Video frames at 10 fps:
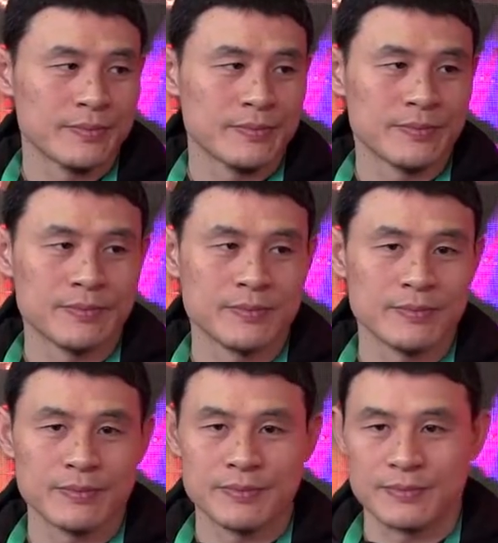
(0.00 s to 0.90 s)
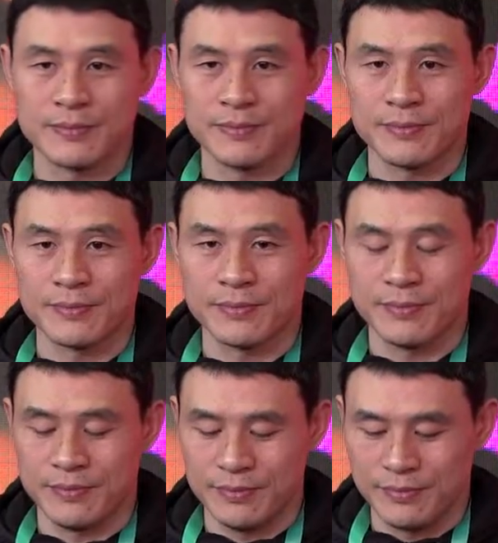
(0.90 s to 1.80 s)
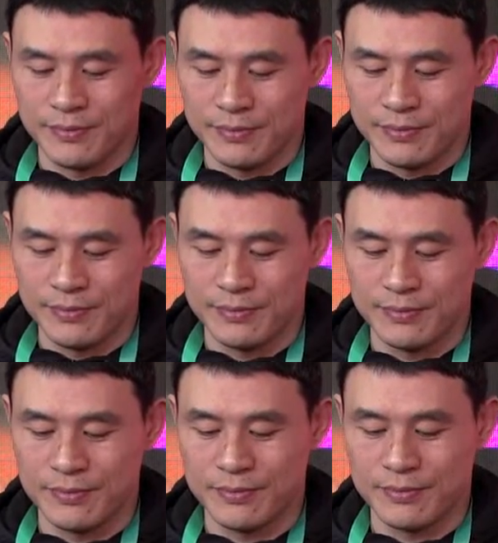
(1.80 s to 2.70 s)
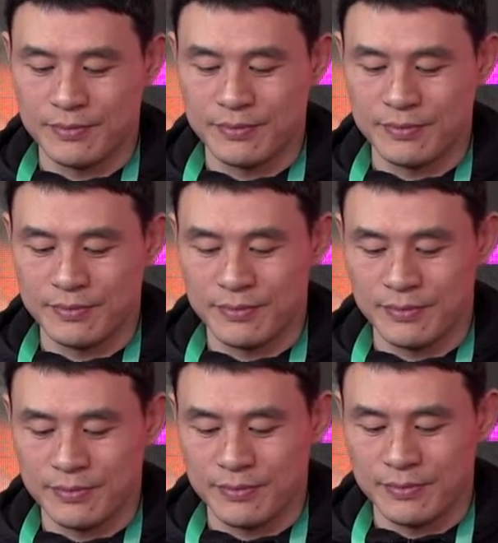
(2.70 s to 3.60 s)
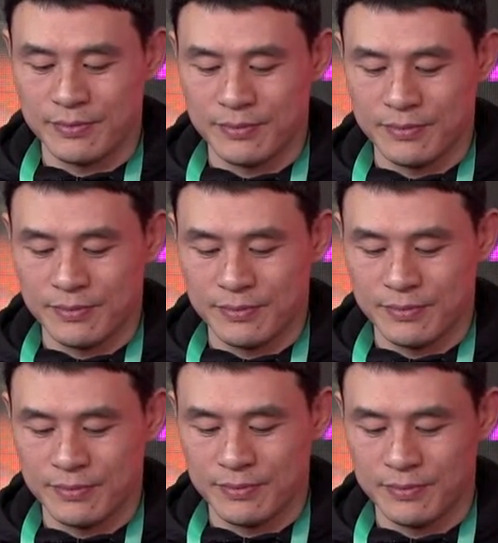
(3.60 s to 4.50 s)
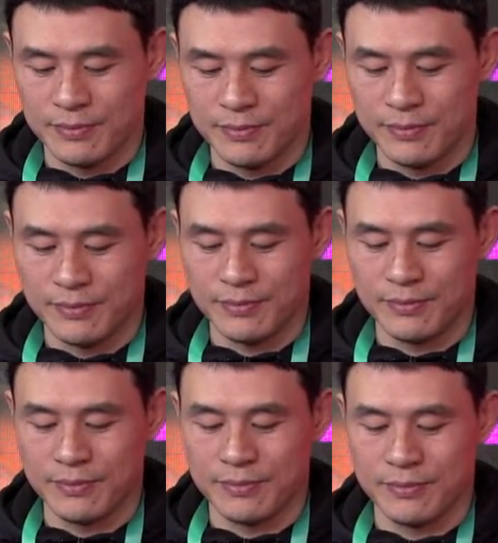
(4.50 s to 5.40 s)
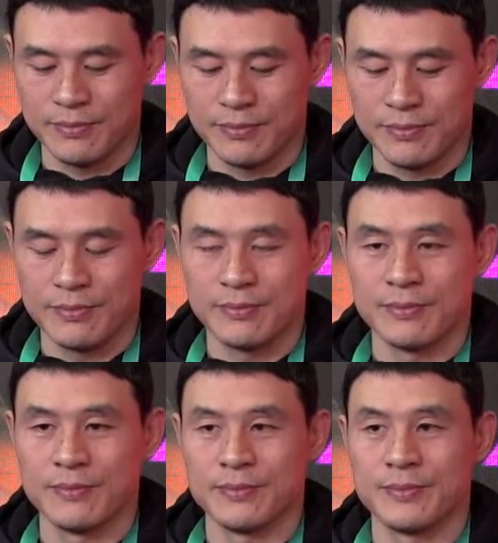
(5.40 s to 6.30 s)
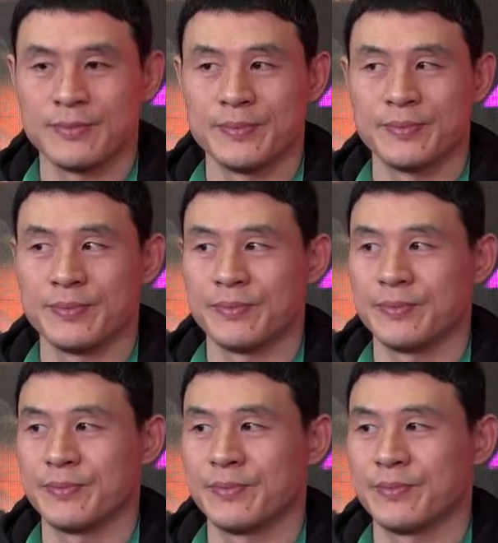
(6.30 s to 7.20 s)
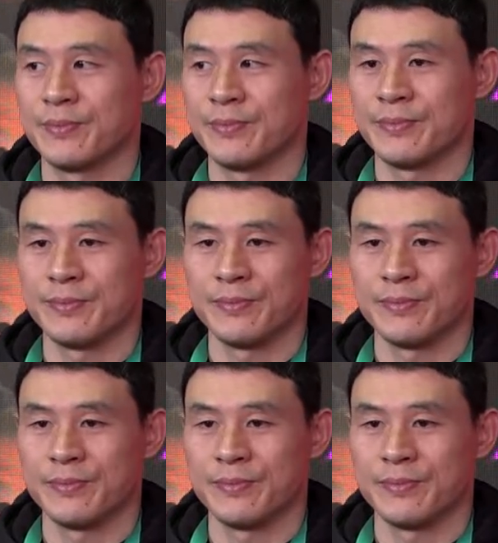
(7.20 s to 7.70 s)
No words are spoken by the person on screen.